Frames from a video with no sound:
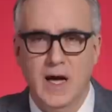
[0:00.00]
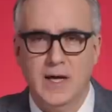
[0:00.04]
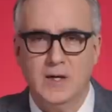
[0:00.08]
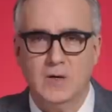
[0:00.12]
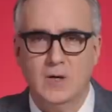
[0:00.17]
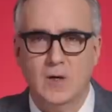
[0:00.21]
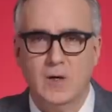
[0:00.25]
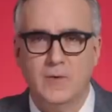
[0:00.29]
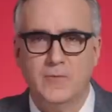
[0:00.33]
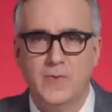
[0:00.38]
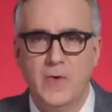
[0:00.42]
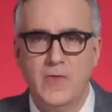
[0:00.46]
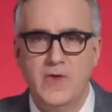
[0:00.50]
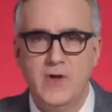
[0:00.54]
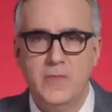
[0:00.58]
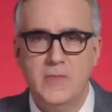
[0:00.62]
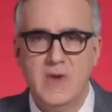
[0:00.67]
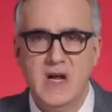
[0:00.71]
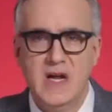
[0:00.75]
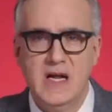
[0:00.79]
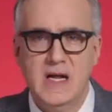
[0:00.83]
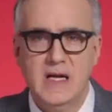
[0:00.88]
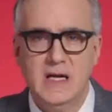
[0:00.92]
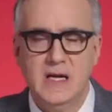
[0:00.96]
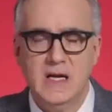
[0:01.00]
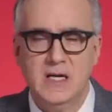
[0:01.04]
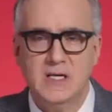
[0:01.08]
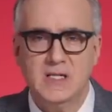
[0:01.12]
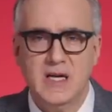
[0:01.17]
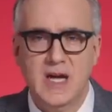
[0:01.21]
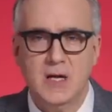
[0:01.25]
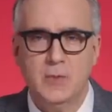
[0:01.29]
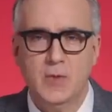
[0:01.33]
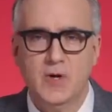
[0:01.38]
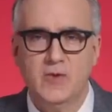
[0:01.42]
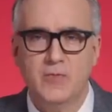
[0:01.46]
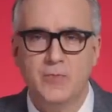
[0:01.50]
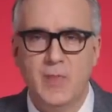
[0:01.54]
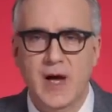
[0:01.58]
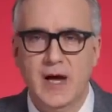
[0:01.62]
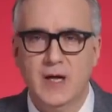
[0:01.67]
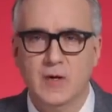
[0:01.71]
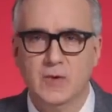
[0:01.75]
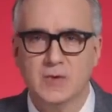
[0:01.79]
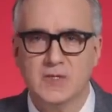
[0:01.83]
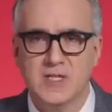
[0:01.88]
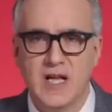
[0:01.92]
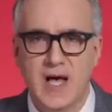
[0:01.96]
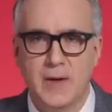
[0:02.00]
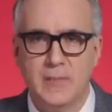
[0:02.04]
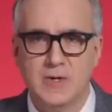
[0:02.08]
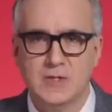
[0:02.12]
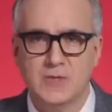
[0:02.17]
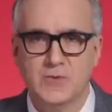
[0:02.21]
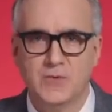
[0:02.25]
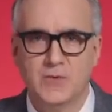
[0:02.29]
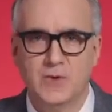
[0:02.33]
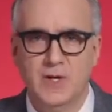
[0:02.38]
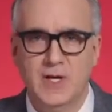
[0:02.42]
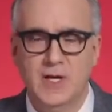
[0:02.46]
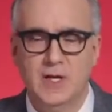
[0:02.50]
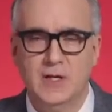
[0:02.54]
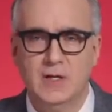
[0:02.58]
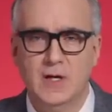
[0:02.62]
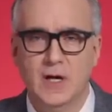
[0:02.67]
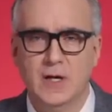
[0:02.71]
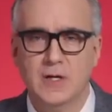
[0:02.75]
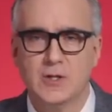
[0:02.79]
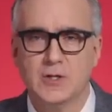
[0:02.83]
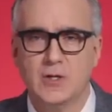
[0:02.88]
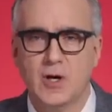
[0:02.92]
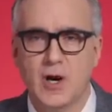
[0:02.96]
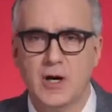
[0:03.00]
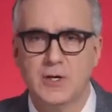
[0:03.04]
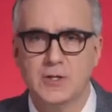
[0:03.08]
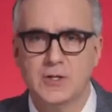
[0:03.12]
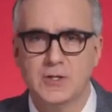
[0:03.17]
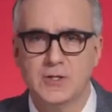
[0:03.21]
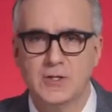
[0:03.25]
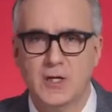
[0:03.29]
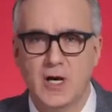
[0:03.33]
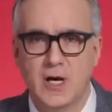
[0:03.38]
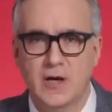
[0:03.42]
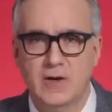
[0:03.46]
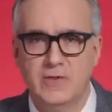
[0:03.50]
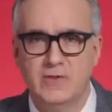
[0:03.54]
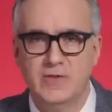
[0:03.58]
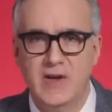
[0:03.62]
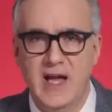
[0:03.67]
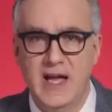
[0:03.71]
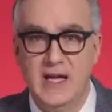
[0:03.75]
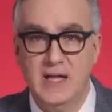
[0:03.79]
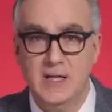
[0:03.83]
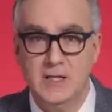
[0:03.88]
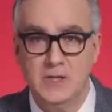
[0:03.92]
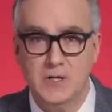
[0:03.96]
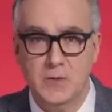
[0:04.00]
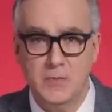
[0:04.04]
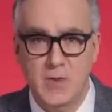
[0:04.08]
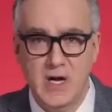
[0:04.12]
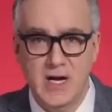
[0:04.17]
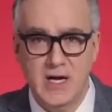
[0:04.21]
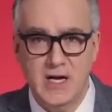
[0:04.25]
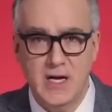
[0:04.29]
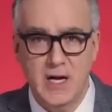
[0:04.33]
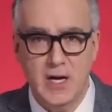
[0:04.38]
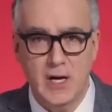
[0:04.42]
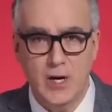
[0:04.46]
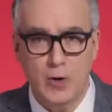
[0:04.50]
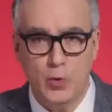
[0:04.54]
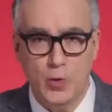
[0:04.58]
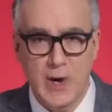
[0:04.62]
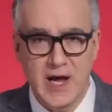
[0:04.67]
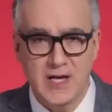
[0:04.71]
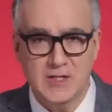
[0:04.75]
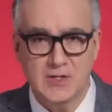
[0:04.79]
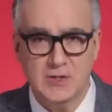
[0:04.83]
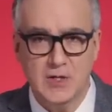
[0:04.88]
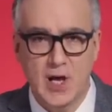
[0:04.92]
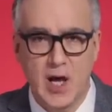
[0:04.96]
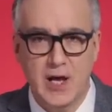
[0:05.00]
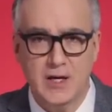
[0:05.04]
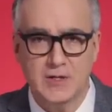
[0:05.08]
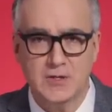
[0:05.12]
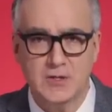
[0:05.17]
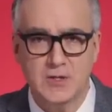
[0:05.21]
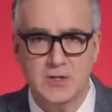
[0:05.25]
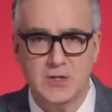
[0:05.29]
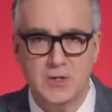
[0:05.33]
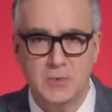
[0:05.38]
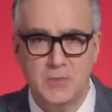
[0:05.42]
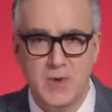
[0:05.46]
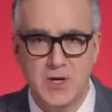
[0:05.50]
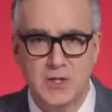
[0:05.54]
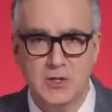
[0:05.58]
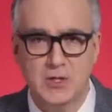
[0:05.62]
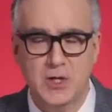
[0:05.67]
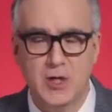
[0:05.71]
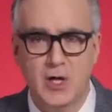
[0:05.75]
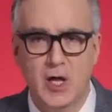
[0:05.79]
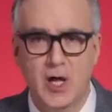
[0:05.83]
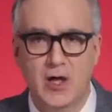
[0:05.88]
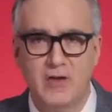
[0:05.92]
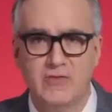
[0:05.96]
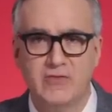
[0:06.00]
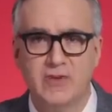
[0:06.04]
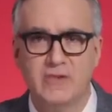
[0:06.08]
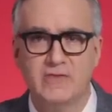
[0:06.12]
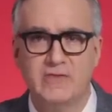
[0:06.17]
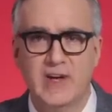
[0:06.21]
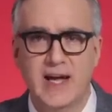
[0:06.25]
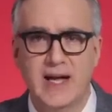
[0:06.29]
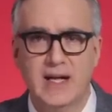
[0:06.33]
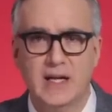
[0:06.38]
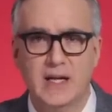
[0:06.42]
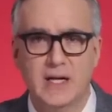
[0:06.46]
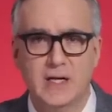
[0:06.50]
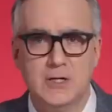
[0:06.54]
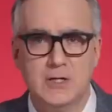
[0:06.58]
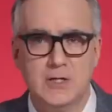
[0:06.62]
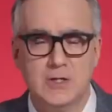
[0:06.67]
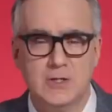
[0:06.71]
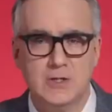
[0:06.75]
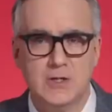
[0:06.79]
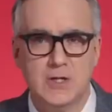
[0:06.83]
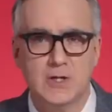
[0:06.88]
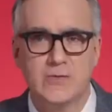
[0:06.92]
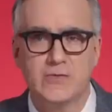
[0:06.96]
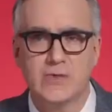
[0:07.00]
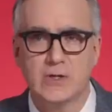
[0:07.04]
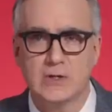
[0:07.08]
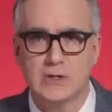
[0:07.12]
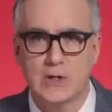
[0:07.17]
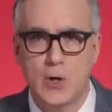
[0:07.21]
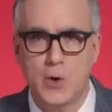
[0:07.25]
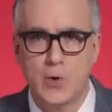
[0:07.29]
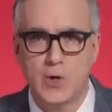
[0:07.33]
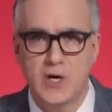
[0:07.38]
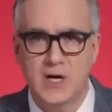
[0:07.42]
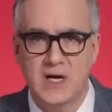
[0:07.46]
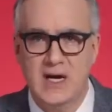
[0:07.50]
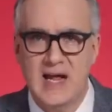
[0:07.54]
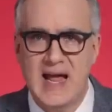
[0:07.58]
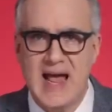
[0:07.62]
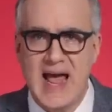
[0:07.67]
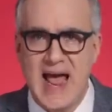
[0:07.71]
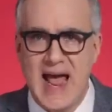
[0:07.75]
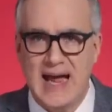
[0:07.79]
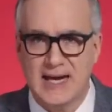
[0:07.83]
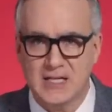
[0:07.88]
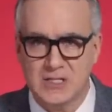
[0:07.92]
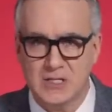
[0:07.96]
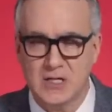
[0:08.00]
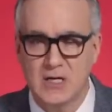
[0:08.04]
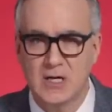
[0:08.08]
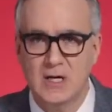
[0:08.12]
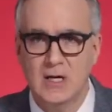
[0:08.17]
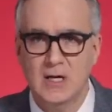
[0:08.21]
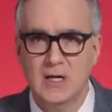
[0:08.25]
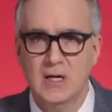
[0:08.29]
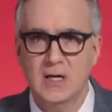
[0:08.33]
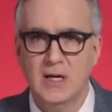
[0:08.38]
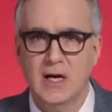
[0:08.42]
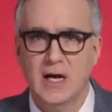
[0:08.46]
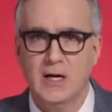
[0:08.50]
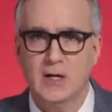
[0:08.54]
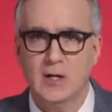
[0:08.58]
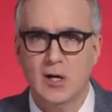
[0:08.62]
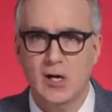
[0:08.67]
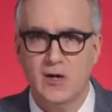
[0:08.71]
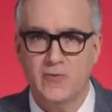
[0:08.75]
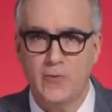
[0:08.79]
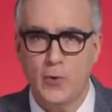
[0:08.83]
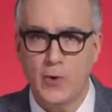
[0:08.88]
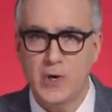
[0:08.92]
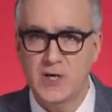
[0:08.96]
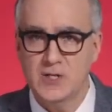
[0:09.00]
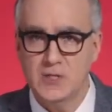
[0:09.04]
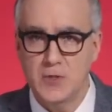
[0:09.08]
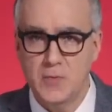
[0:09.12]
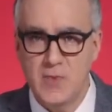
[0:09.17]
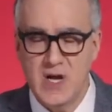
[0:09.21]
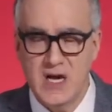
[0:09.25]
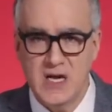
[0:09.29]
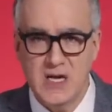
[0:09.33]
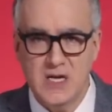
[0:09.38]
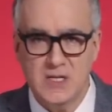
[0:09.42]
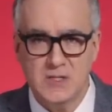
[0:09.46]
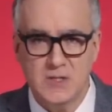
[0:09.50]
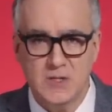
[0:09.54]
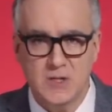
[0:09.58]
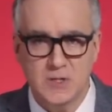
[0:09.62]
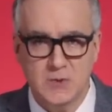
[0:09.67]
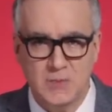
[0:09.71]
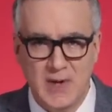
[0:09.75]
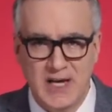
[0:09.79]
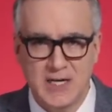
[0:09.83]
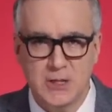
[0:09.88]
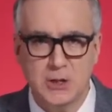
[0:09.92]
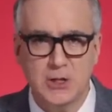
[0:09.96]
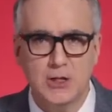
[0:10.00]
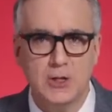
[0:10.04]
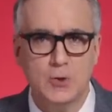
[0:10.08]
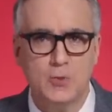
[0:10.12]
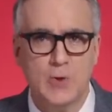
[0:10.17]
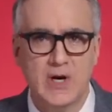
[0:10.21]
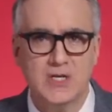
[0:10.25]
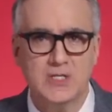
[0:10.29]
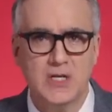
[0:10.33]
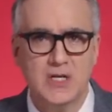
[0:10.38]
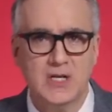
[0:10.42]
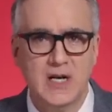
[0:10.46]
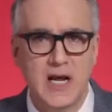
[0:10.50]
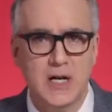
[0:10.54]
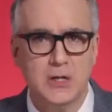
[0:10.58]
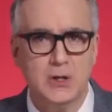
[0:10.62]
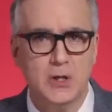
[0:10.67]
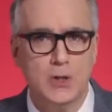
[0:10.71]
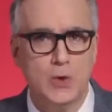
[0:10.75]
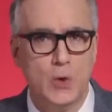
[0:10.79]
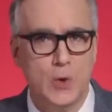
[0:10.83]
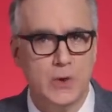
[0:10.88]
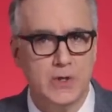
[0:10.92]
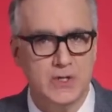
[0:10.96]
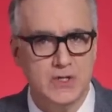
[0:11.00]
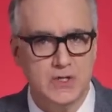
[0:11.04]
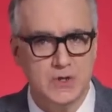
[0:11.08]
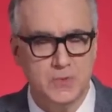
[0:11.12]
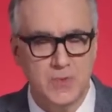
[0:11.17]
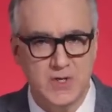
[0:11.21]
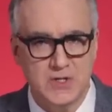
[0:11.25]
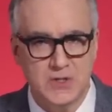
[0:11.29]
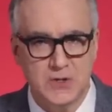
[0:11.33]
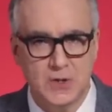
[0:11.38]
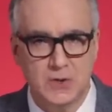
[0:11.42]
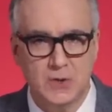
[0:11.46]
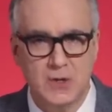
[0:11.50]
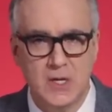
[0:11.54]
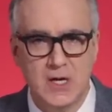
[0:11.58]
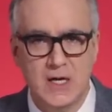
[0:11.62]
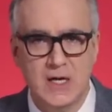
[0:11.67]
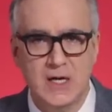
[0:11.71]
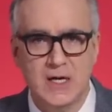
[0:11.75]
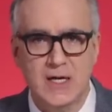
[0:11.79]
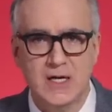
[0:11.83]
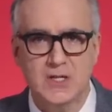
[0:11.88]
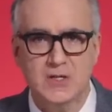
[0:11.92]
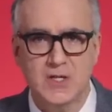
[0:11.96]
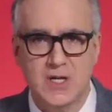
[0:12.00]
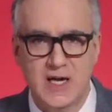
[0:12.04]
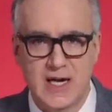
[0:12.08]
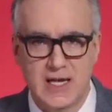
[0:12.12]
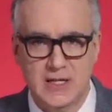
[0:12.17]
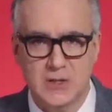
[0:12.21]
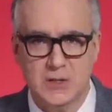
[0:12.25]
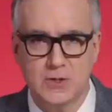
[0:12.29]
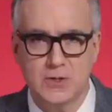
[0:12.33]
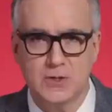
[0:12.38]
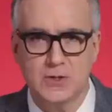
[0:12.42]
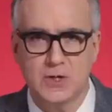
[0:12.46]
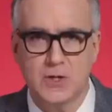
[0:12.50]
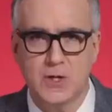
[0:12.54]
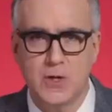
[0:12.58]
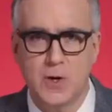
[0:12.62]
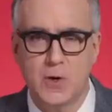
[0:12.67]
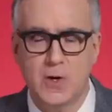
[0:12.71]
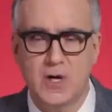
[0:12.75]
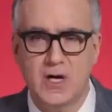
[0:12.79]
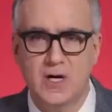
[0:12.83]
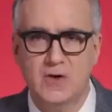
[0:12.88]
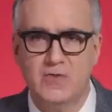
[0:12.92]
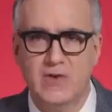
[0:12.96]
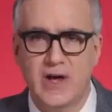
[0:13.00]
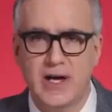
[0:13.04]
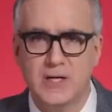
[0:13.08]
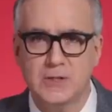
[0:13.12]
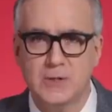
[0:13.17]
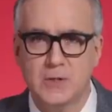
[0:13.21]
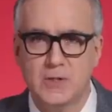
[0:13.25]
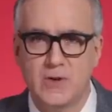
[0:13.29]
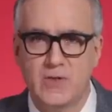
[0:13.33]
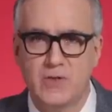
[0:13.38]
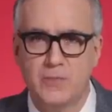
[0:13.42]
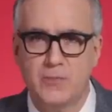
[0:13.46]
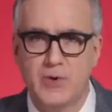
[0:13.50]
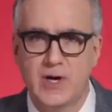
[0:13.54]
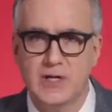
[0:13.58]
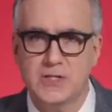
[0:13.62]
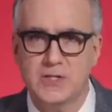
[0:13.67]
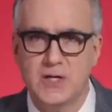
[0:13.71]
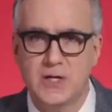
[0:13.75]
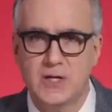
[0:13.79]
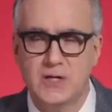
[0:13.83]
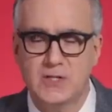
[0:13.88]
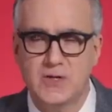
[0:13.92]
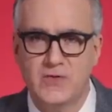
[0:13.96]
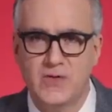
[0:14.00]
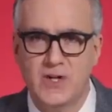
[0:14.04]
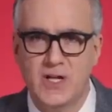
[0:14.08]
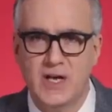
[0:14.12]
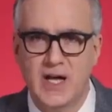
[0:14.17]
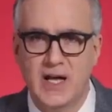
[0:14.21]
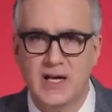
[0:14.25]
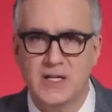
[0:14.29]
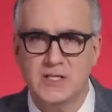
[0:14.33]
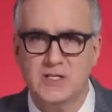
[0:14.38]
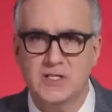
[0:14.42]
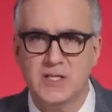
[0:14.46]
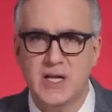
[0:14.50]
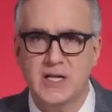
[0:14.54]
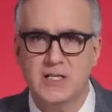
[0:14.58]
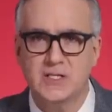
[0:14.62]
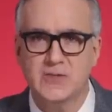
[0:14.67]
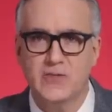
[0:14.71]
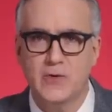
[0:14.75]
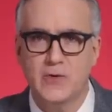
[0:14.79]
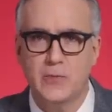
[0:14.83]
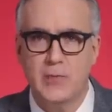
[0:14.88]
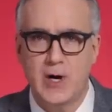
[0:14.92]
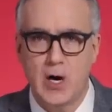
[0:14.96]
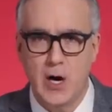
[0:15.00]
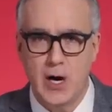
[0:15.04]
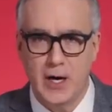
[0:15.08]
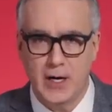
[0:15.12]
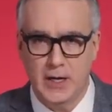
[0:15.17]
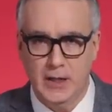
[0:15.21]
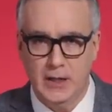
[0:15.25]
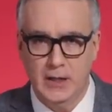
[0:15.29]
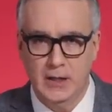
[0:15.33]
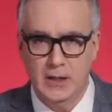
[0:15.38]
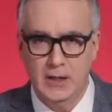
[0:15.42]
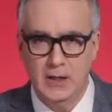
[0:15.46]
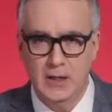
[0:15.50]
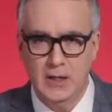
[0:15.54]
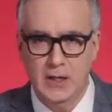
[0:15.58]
I call for the immediate indictment of Michael Thomas Flynn on charges of and his immediate arrest on suspicion of violations of the Logan Act. I call for his immediate suspension, resignation, or dismissal as the National Security Advisor to the President of the United States of America.